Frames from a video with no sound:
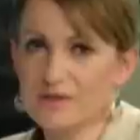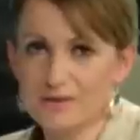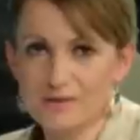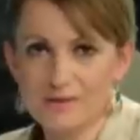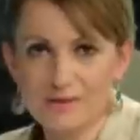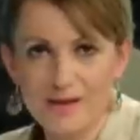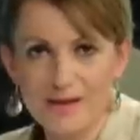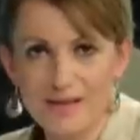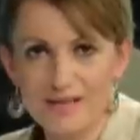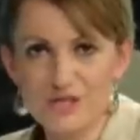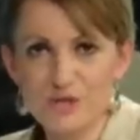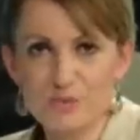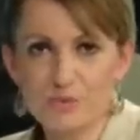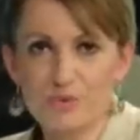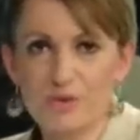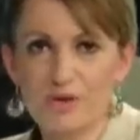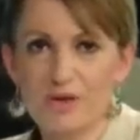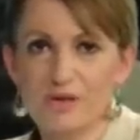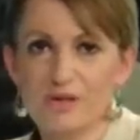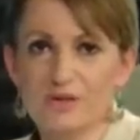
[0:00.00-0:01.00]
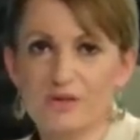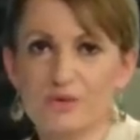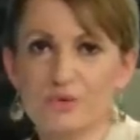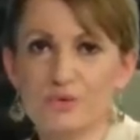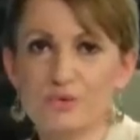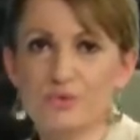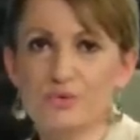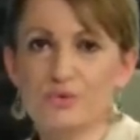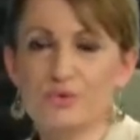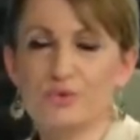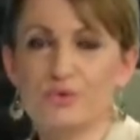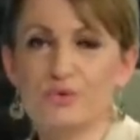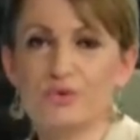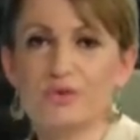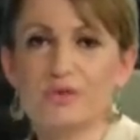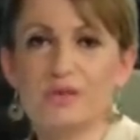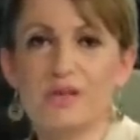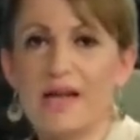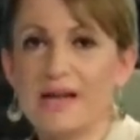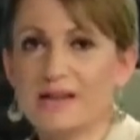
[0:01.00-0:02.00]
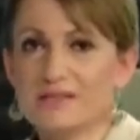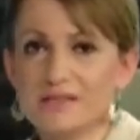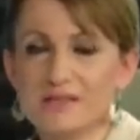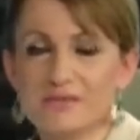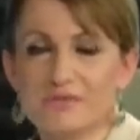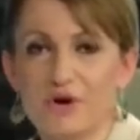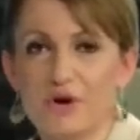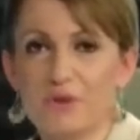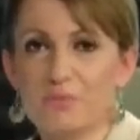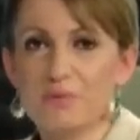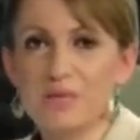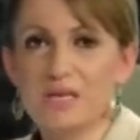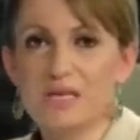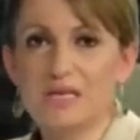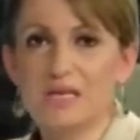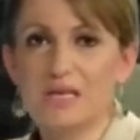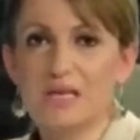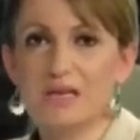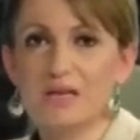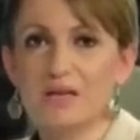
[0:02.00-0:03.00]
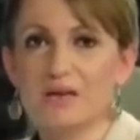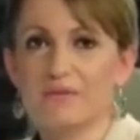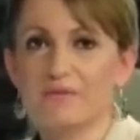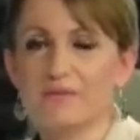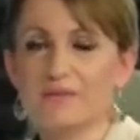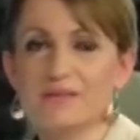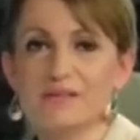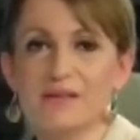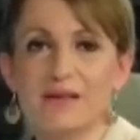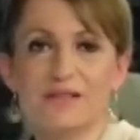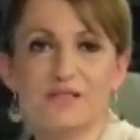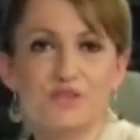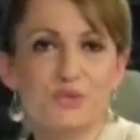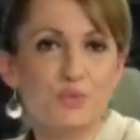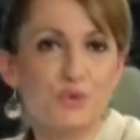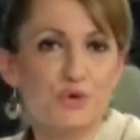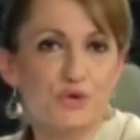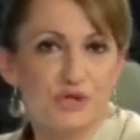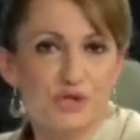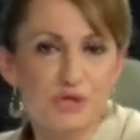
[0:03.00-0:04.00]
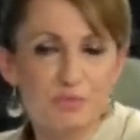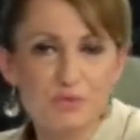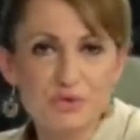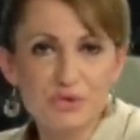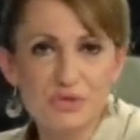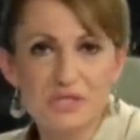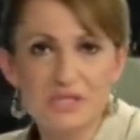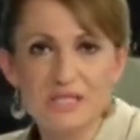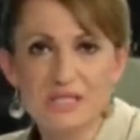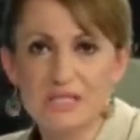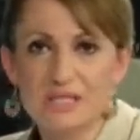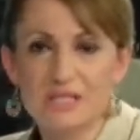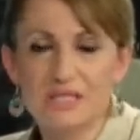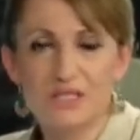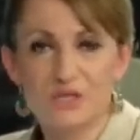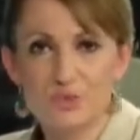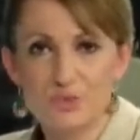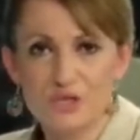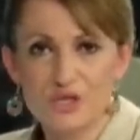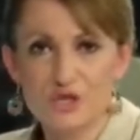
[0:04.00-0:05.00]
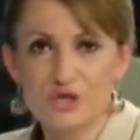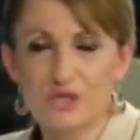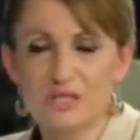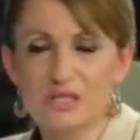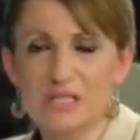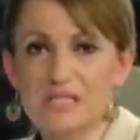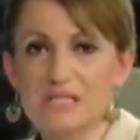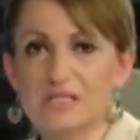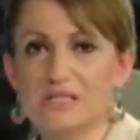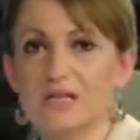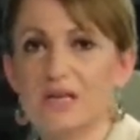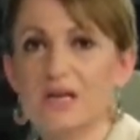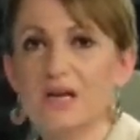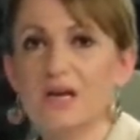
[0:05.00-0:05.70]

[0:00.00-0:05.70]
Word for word: the diaspora. You are an active Armenian of the diasporan community in Switzerland.